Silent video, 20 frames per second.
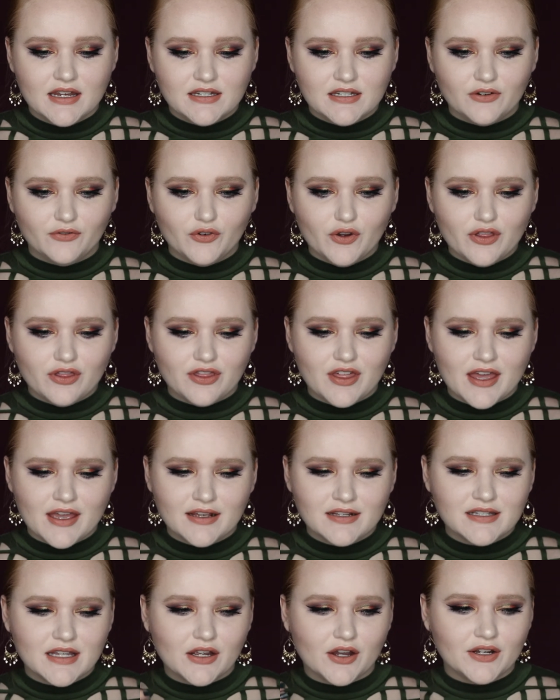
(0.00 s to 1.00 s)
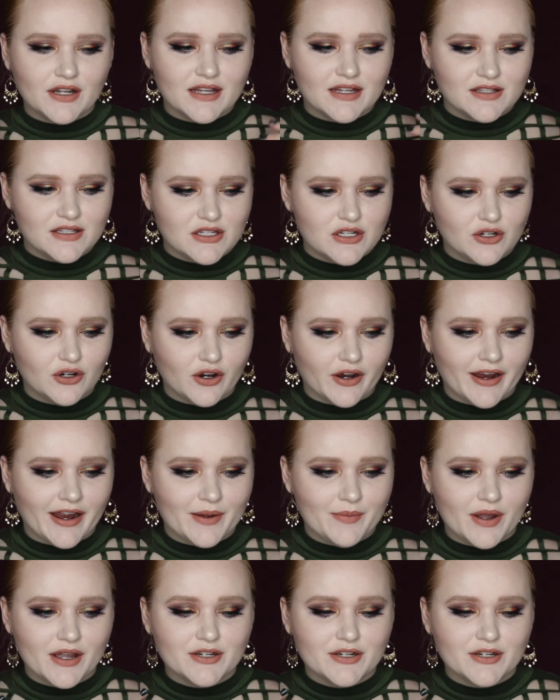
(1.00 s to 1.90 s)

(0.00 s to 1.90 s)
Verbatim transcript: different things like on Instagram.